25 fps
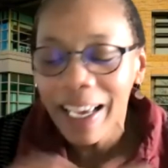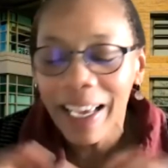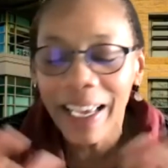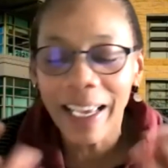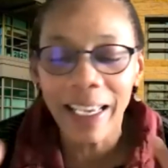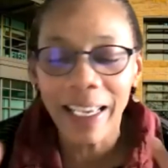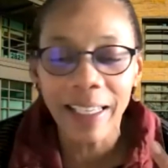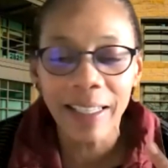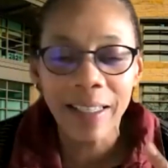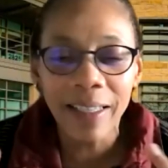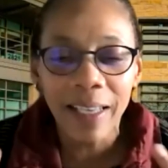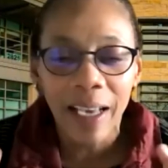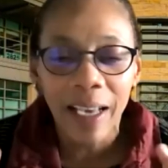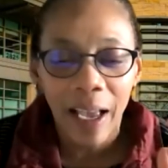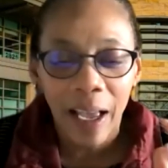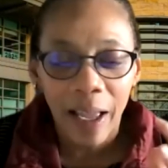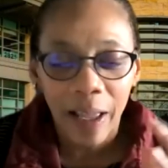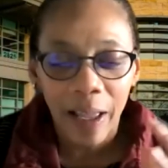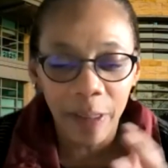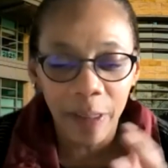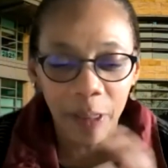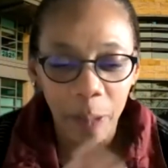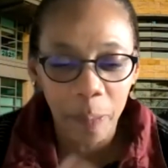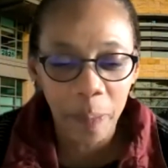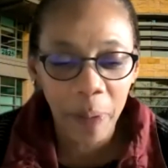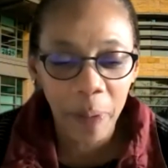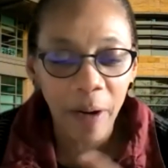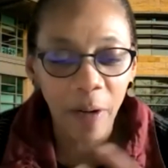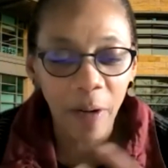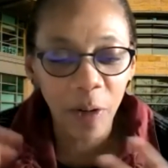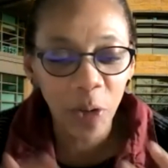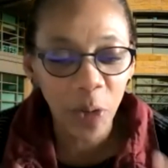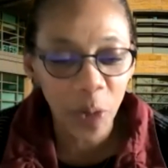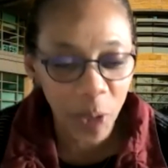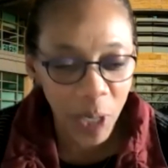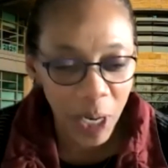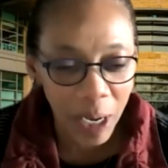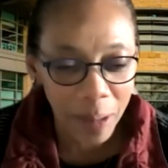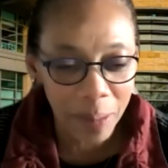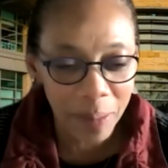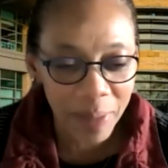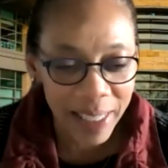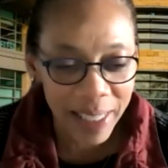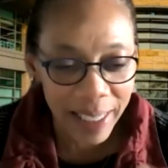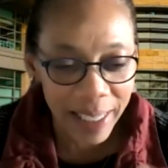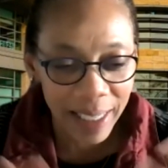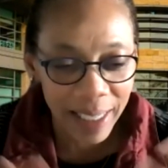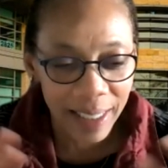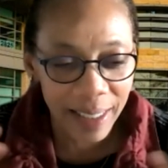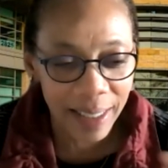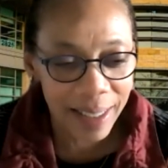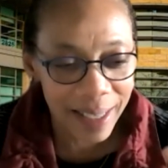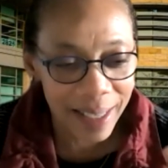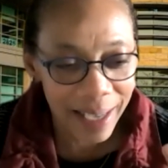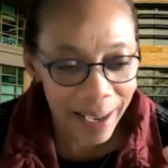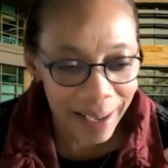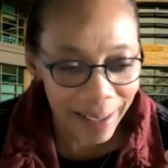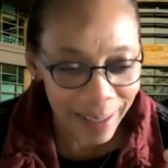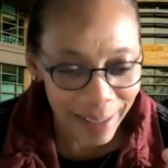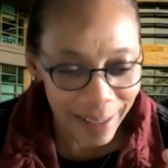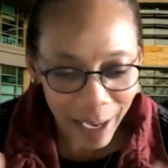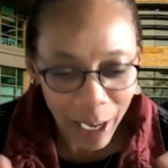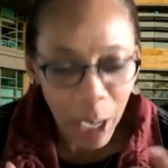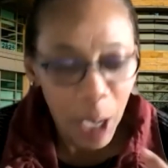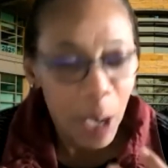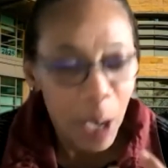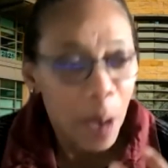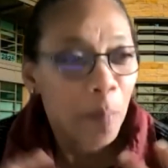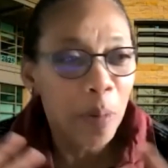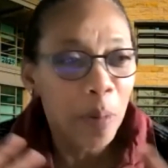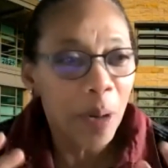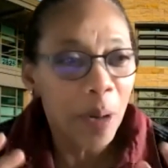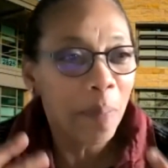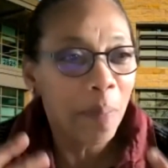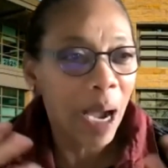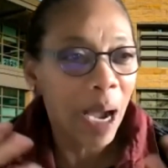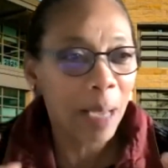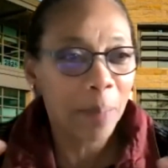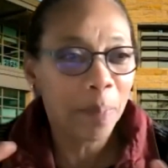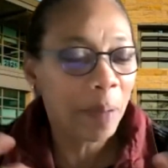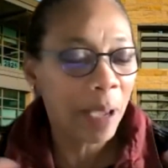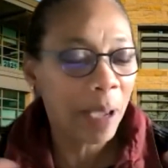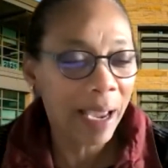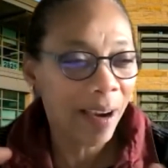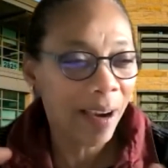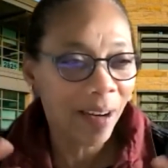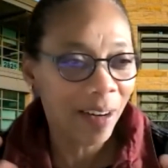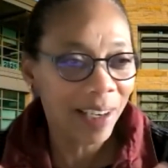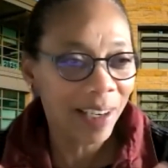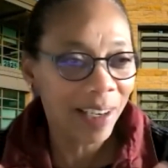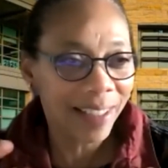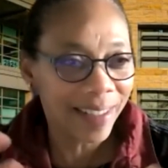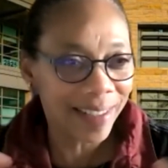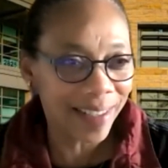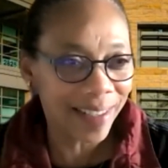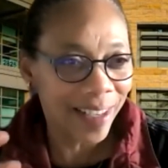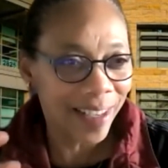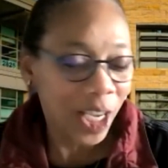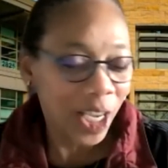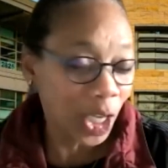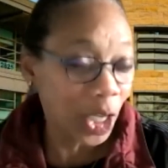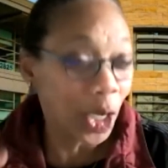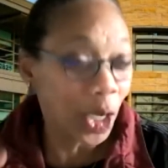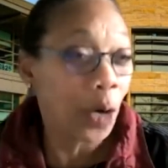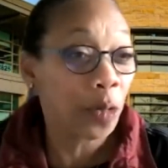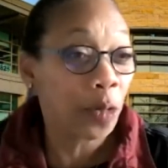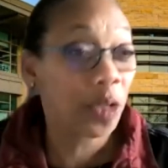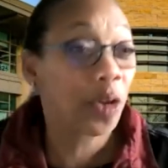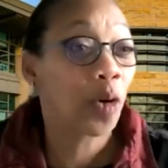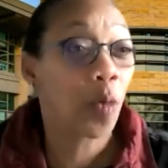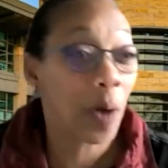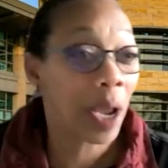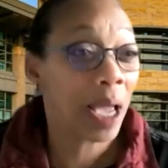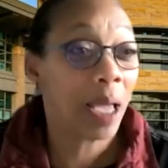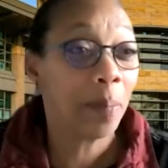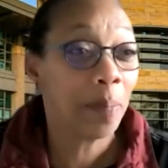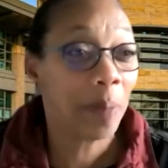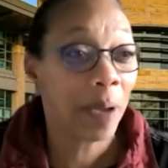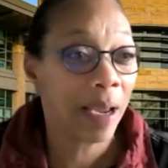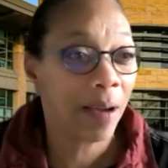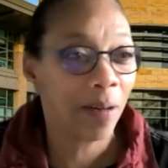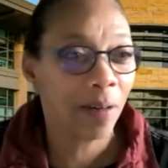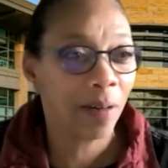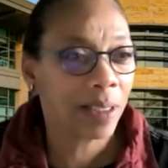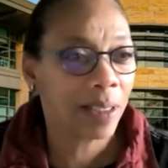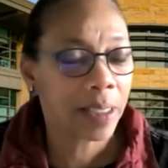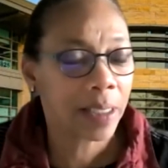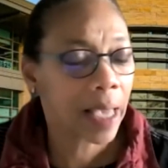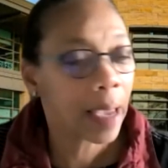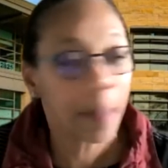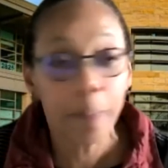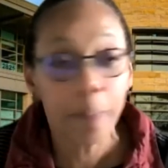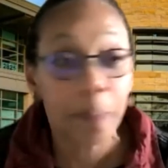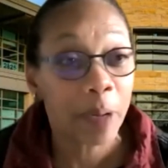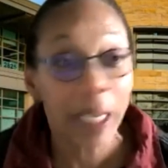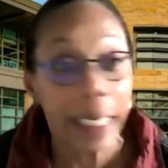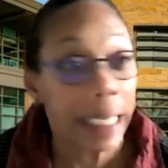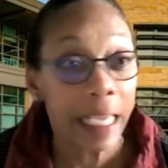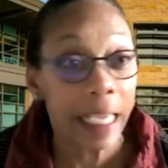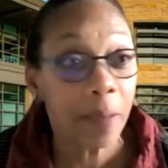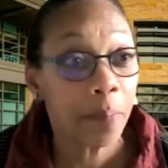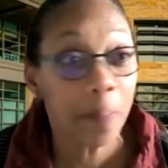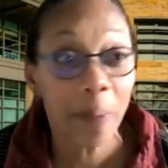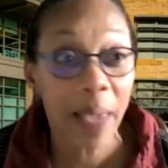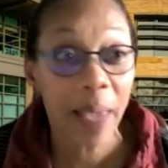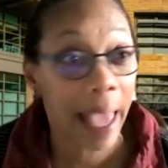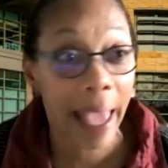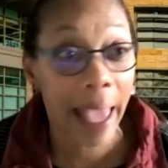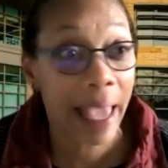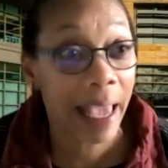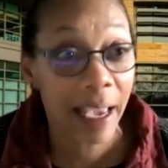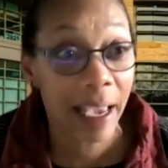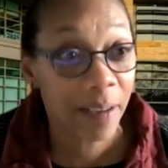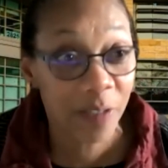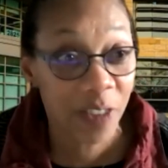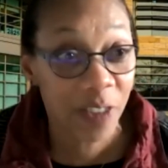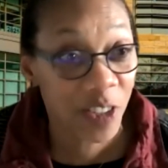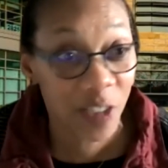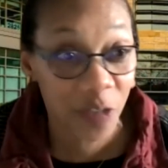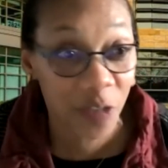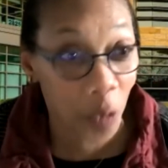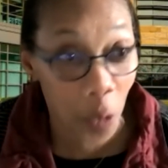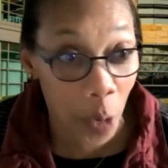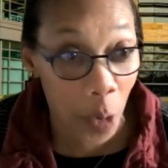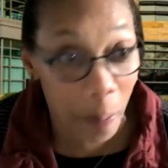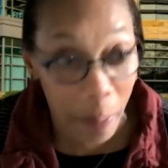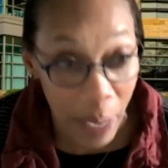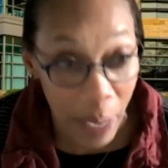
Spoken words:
is the parent who comes in and says, but my parents, the grandparents say, but he behaves for